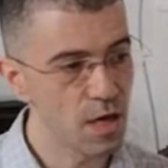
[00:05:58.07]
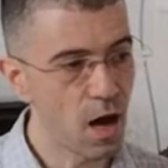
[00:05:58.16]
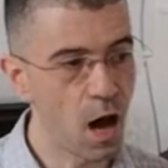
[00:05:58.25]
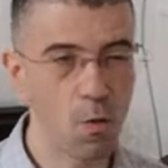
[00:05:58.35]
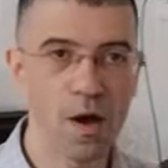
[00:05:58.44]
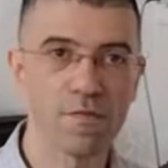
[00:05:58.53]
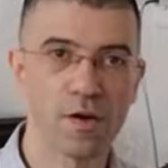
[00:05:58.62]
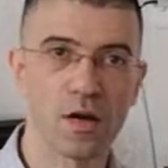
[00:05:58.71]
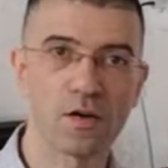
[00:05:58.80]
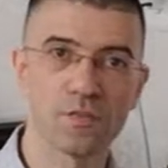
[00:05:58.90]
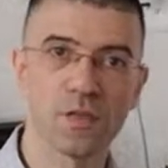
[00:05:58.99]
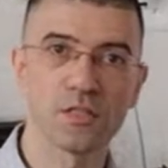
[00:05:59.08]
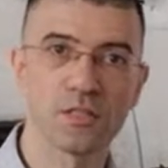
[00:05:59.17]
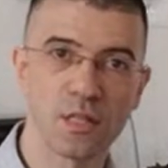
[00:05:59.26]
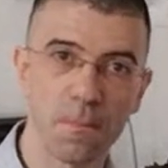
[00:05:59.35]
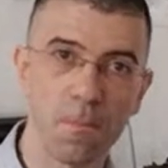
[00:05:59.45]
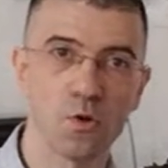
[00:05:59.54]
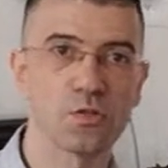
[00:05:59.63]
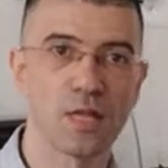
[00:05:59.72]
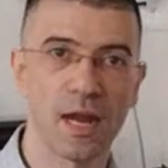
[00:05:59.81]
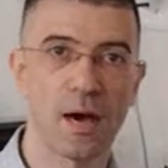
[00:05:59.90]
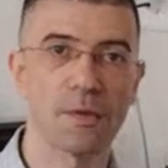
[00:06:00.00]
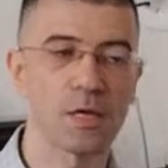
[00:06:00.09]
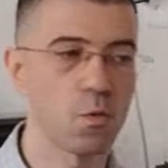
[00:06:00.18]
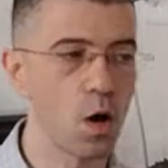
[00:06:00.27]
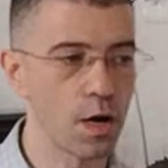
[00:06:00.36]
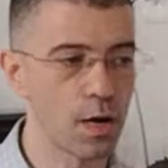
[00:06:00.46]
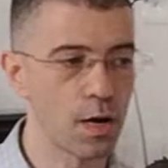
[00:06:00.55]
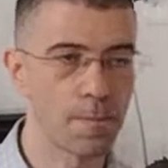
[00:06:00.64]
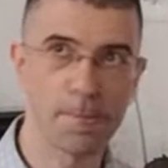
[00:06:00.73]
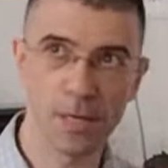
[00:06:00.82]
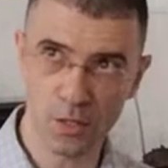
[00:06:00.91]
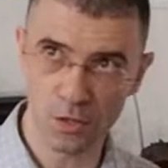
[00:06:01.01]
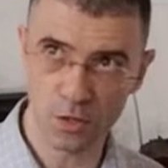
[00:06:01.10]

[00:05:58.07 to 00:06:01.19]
However, this is the most dynamic one because